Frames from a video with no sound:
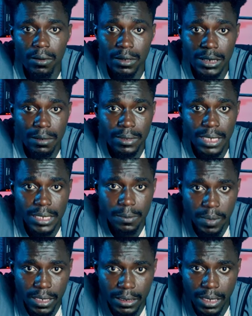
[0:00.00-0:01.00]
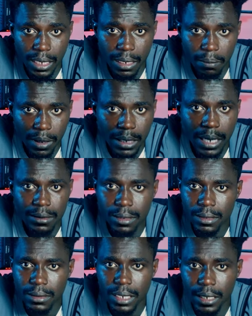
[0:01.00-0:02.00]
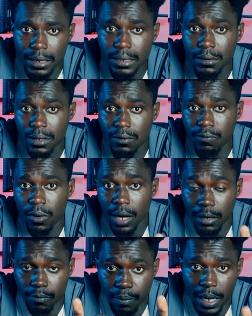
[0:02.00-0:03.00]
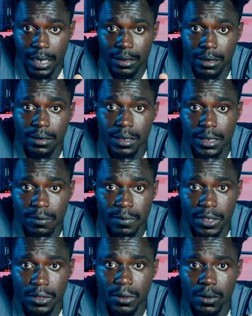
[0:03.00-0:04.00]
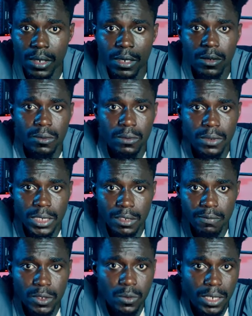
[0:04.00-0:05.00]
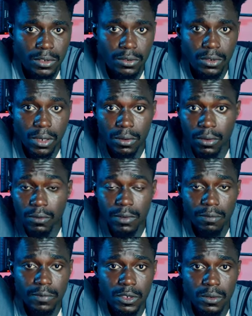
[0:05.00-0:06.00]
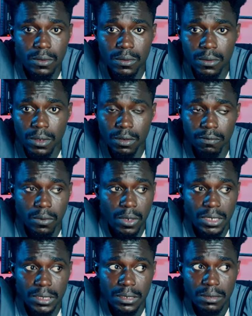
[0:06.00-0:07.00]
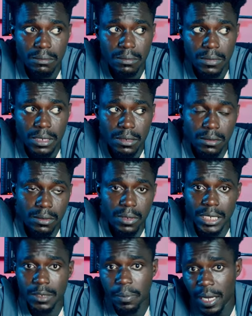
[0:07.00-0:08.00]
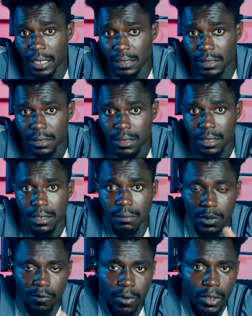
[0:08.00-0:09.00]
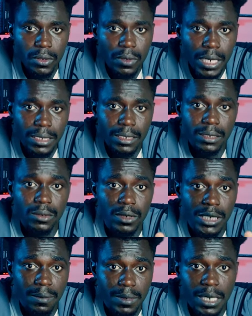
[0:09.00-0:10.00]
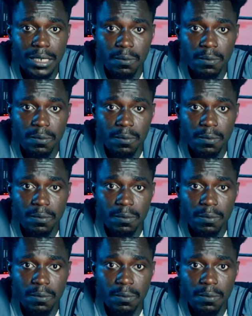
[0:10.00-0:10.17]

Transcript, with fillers: on Substance Painter, but I think the little info I've packed in this video would give you a strong overview of what to expect. Before you get into Substance